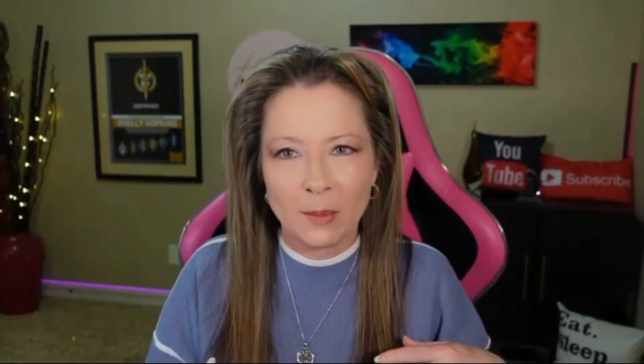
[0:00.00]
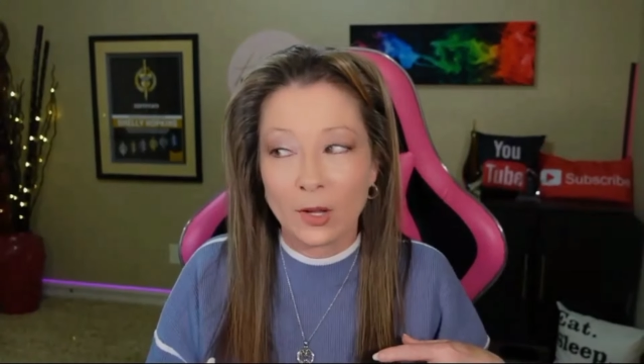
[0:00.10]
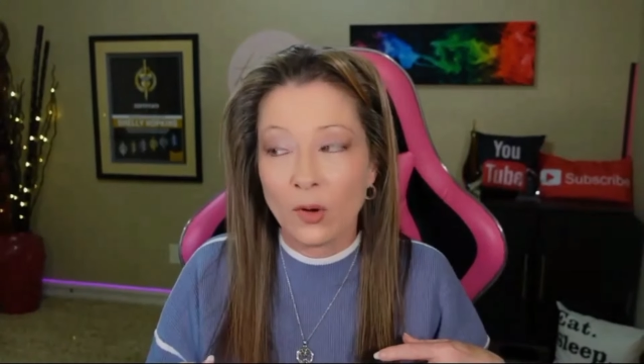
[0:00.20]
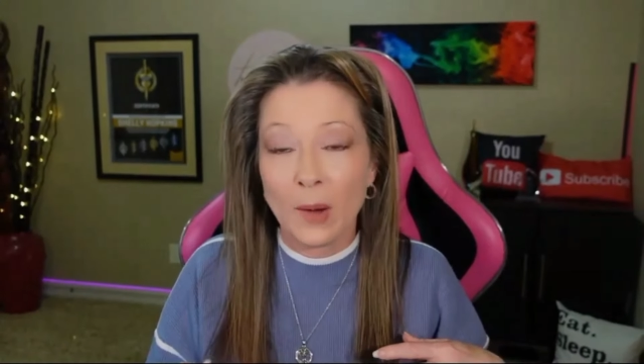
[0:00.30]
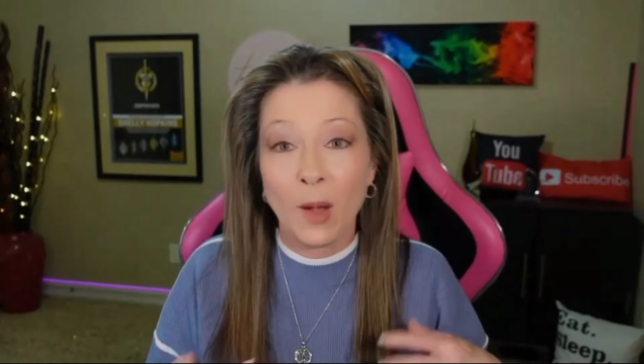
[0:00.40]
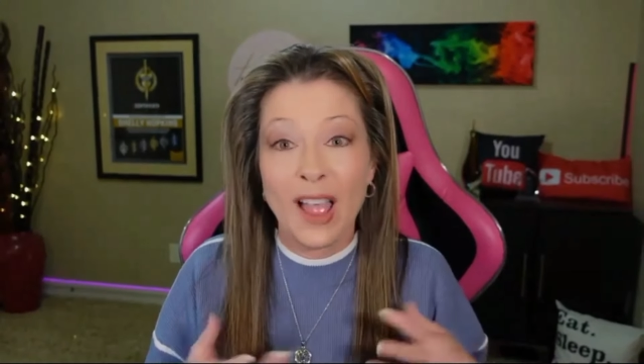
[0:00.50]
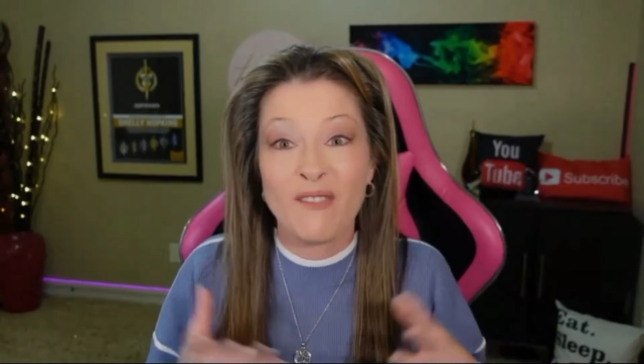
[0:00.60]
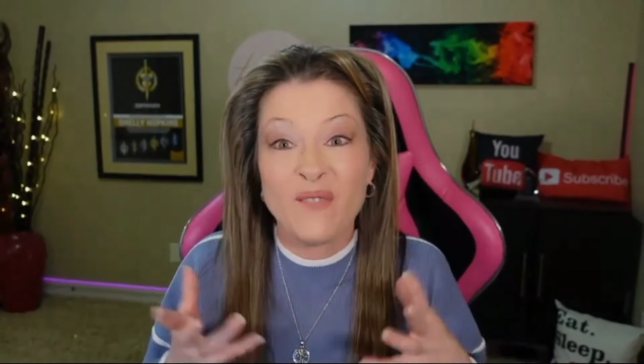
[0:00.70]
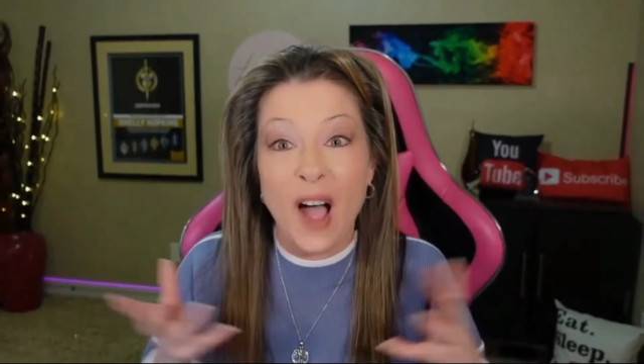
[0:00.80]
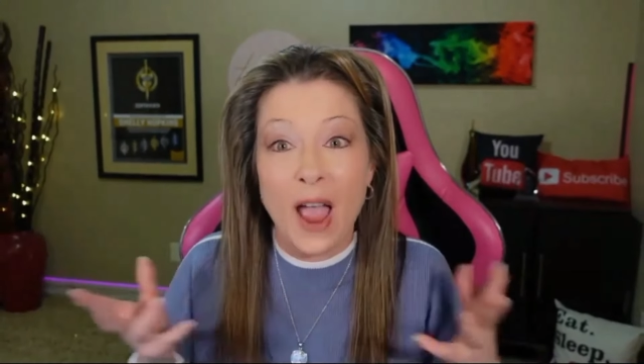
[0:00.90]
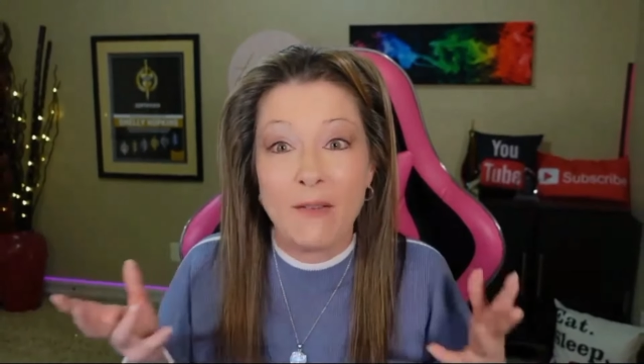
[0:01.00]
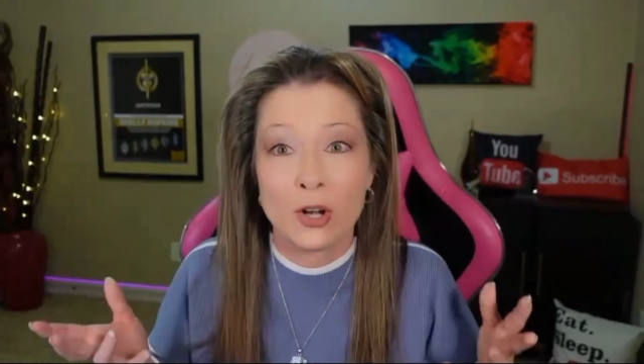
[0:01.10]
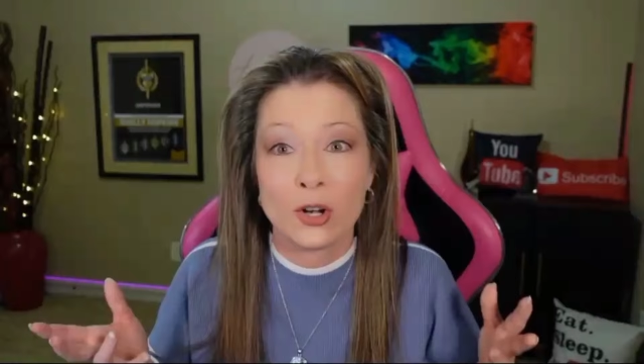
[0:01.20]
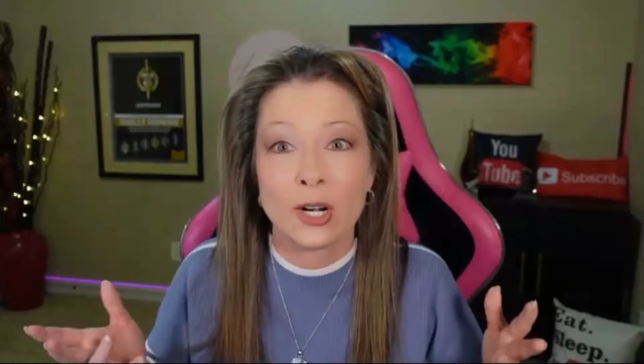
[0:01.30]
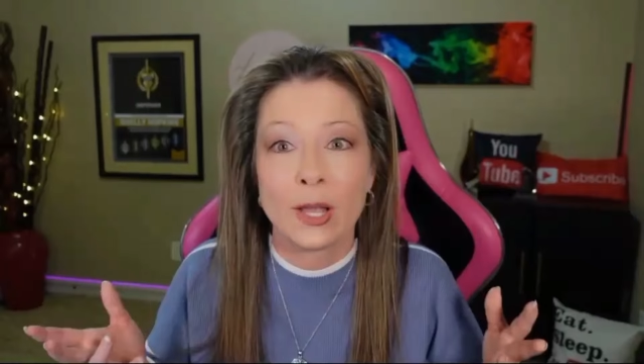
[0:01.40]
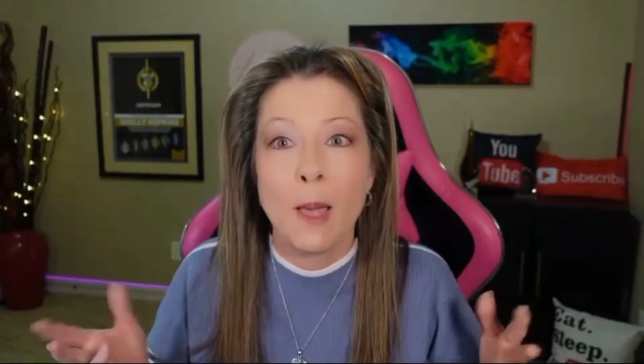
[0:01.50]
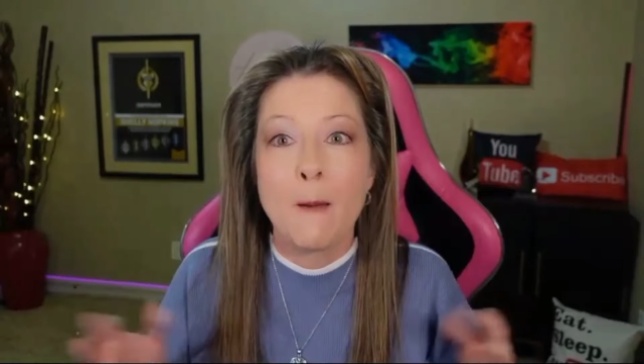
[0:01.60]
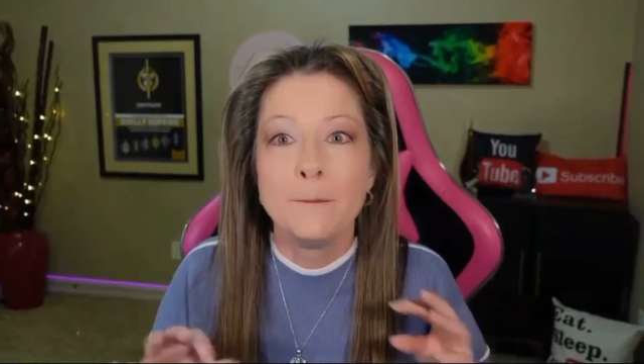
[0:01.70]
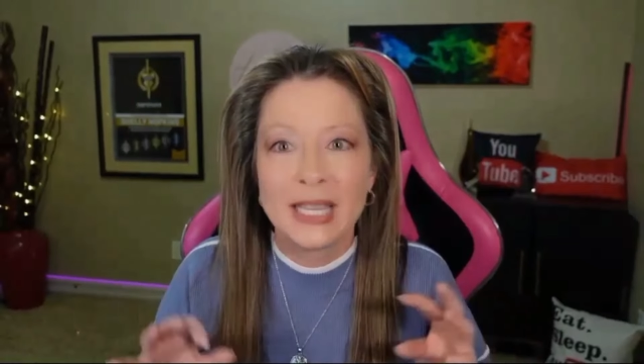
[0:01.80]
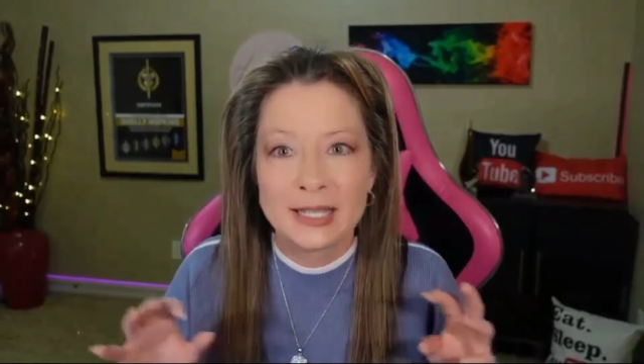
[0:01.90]
I'm like, okay, well, I have 500
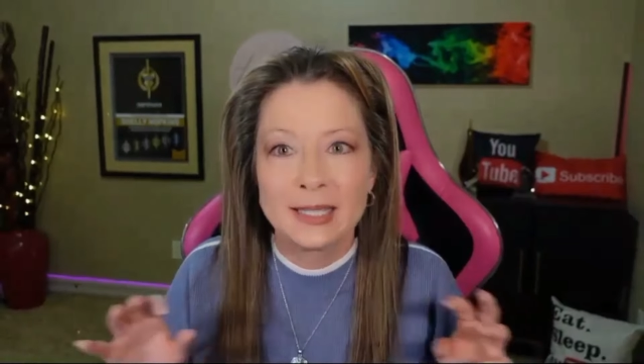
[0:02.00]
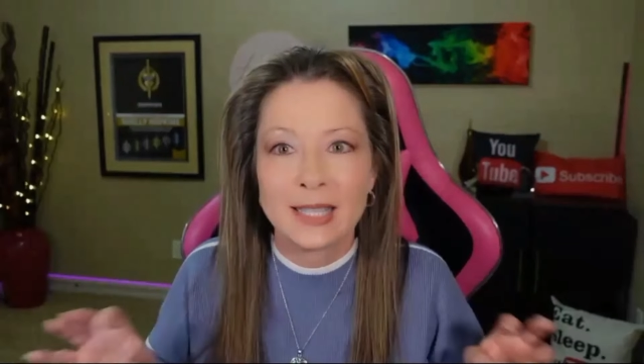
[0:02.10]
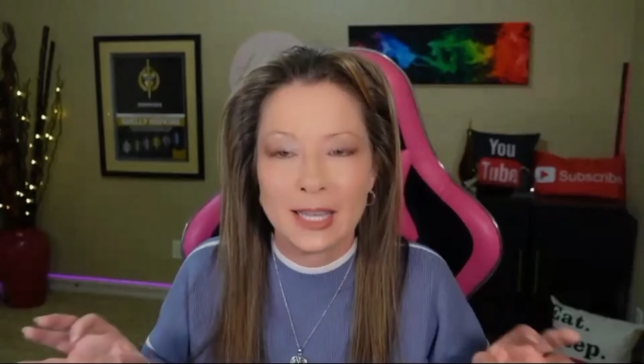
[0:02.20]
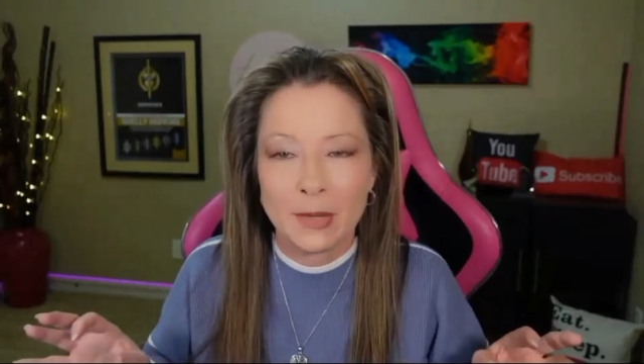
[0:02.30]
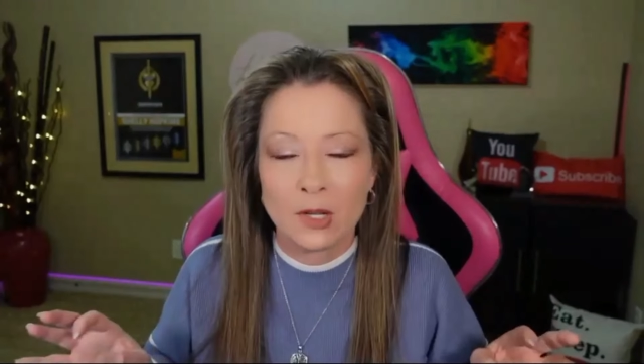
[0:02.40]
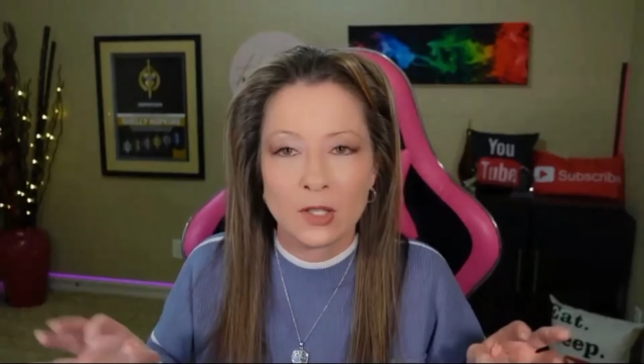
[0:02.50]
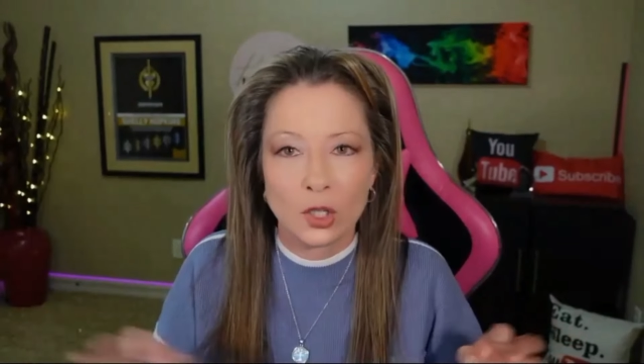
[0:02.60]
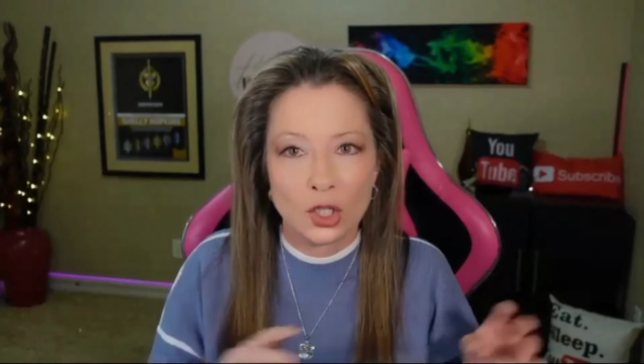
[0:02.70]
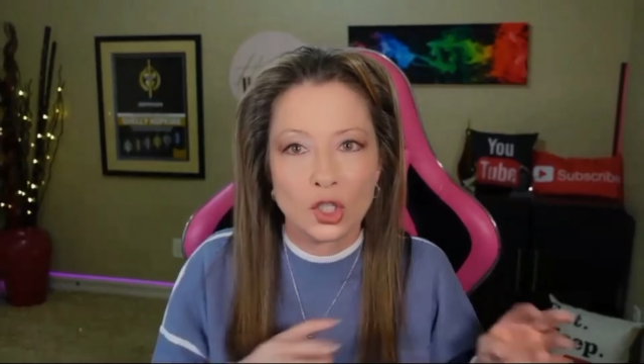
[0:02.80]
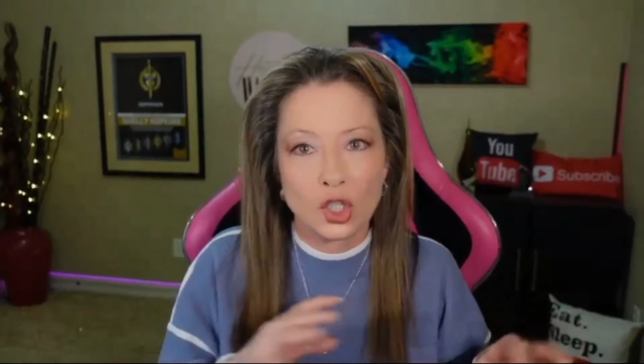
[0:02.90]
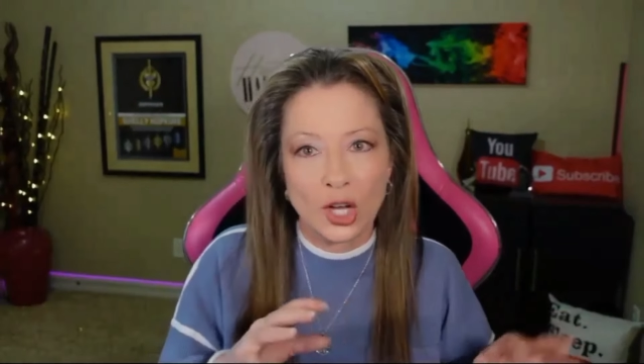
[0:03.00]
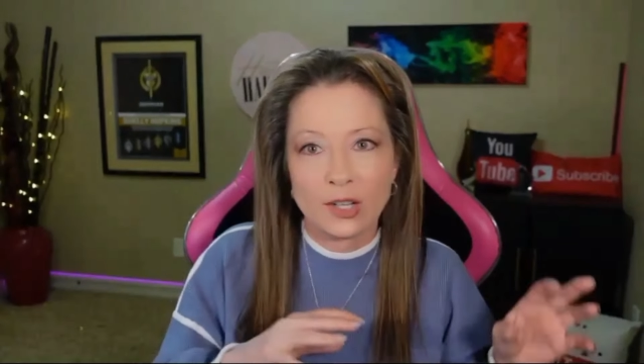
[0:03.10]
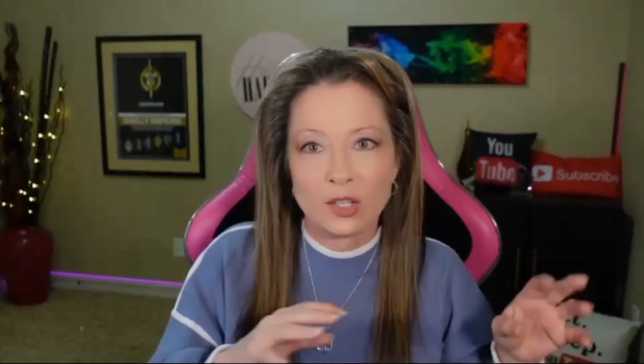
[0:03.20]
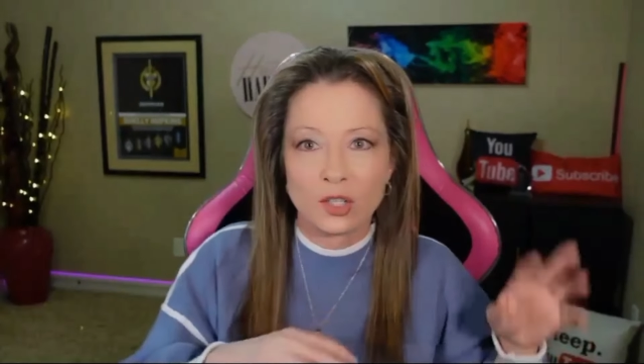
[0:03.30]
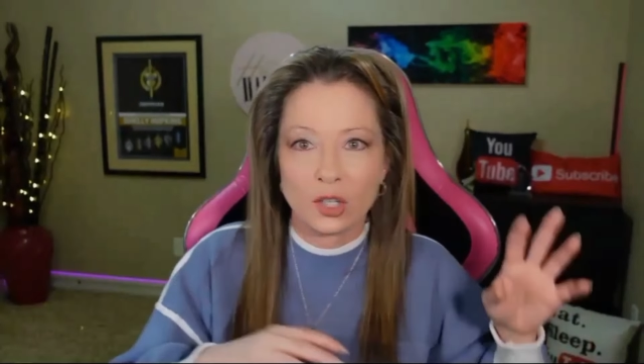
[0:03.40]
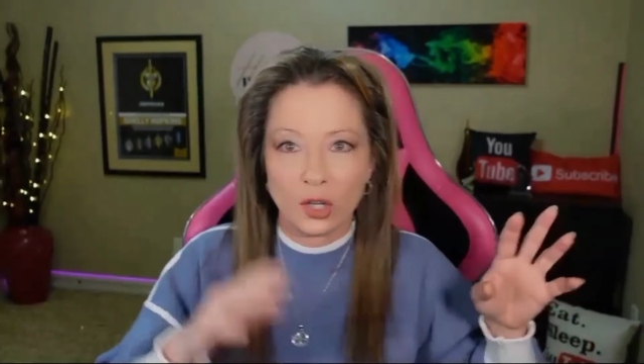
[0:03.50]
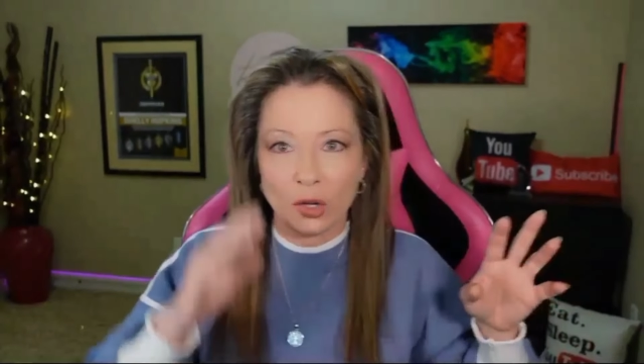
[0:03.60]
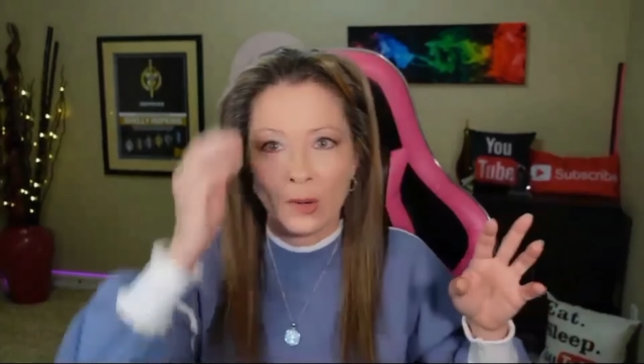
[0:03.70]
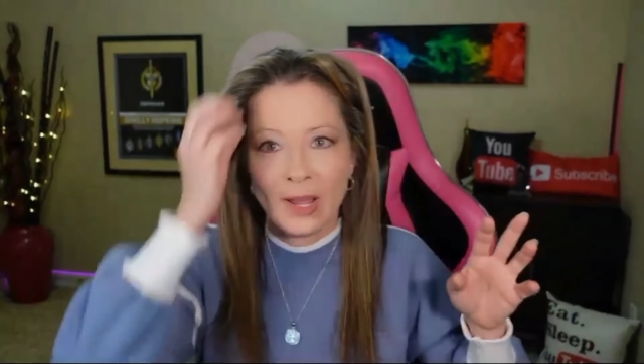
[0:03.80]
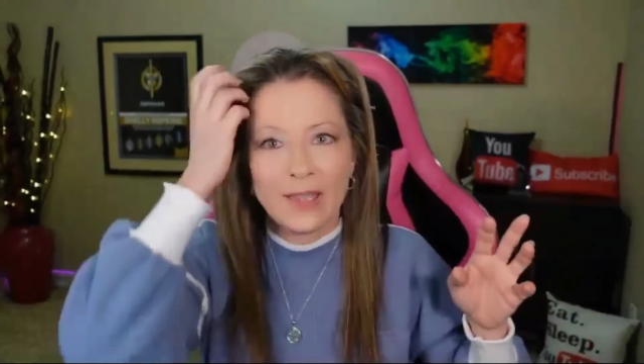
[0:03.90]
business emails that you could just change to you.